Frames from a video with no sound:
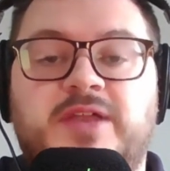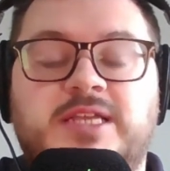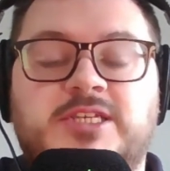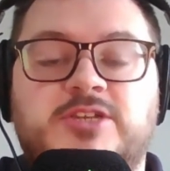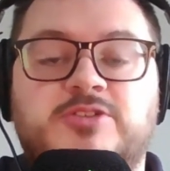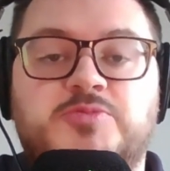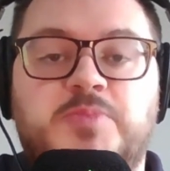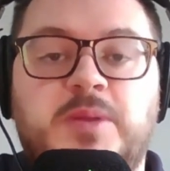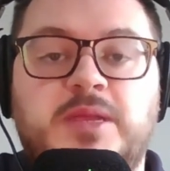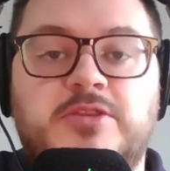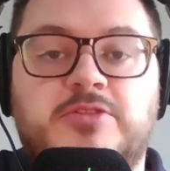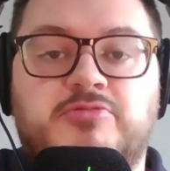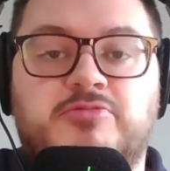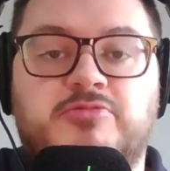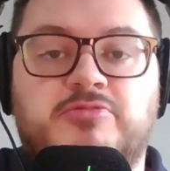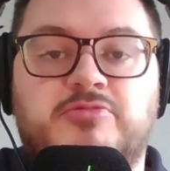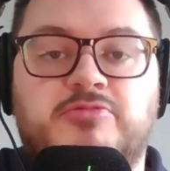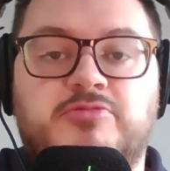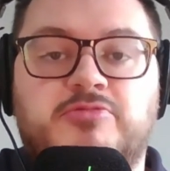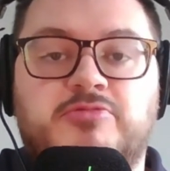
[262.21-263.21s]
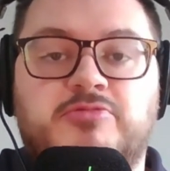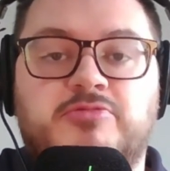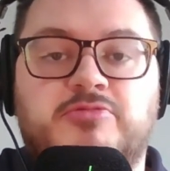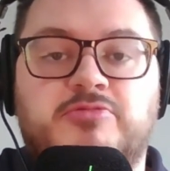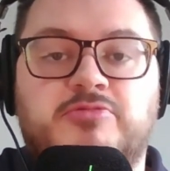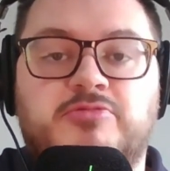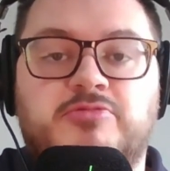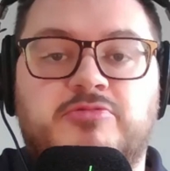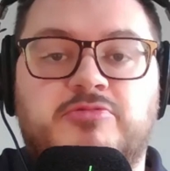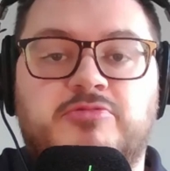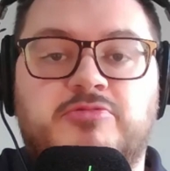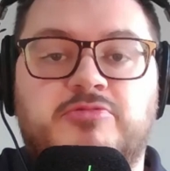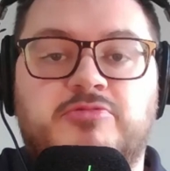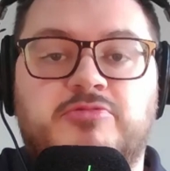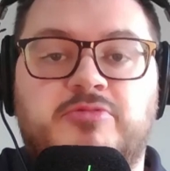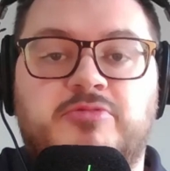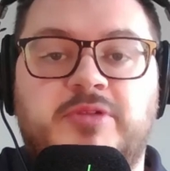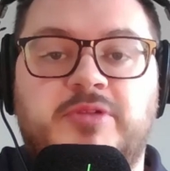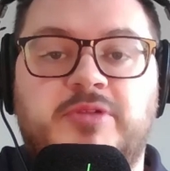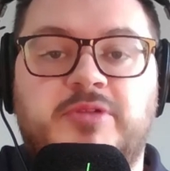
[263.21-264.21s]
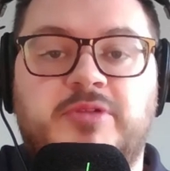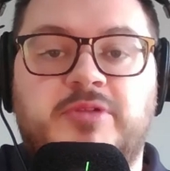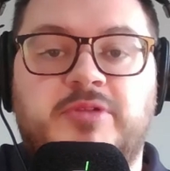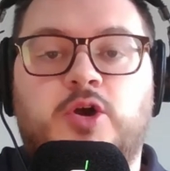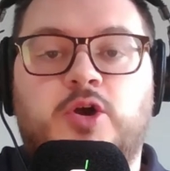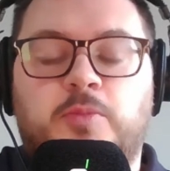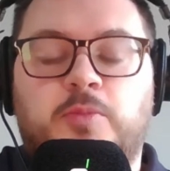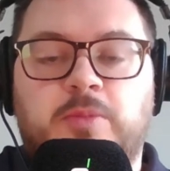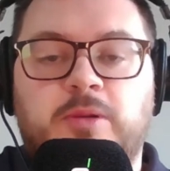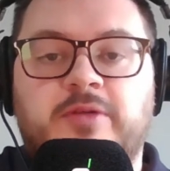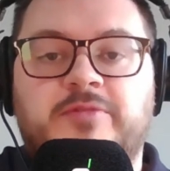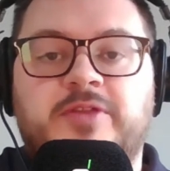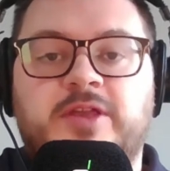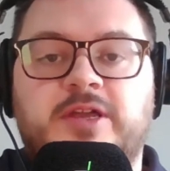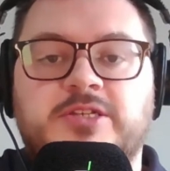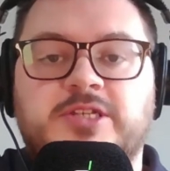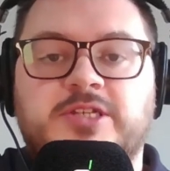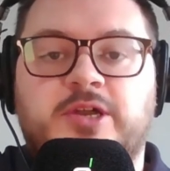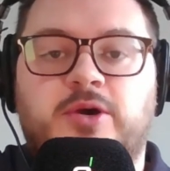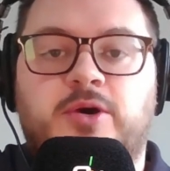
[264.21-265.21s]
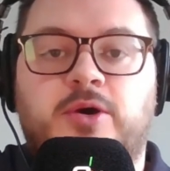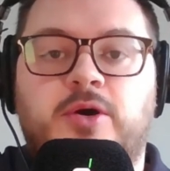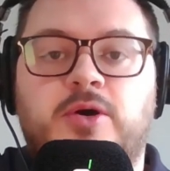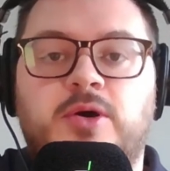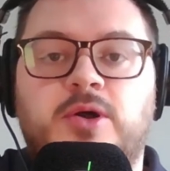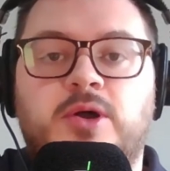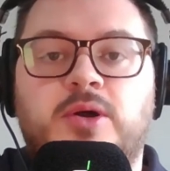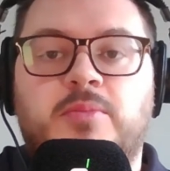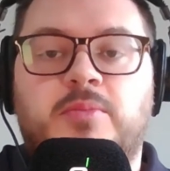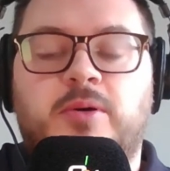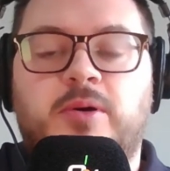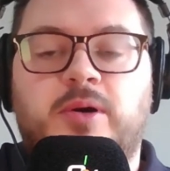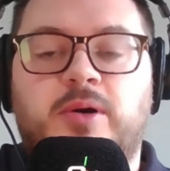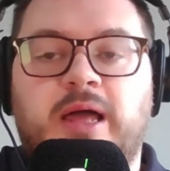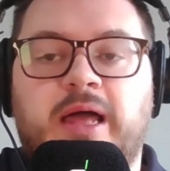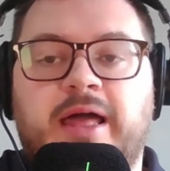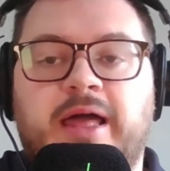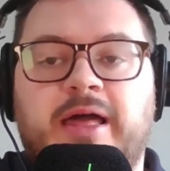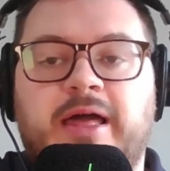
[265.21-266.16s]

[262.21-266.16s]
Yes, he was beaten 3-0 by Josh Rock a couple of years ago, but